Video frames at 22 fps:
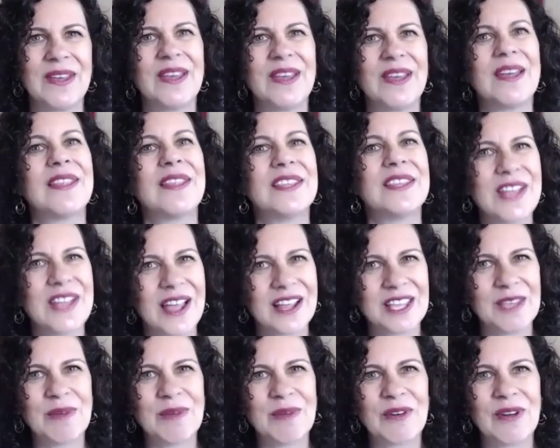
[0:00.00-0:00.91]
The
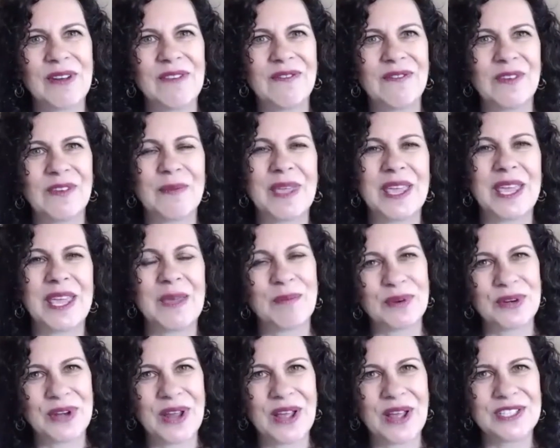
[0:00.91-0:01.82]
documentary filmmaking
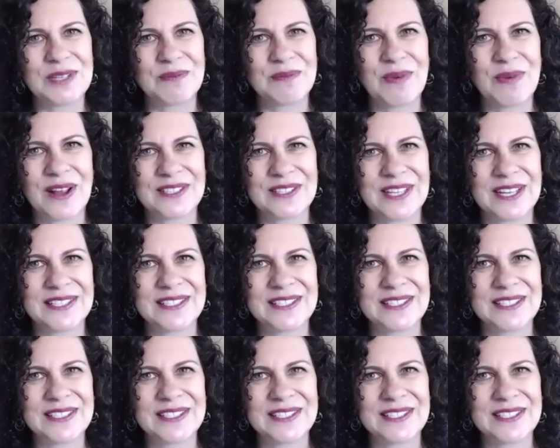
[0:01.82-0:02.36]
production process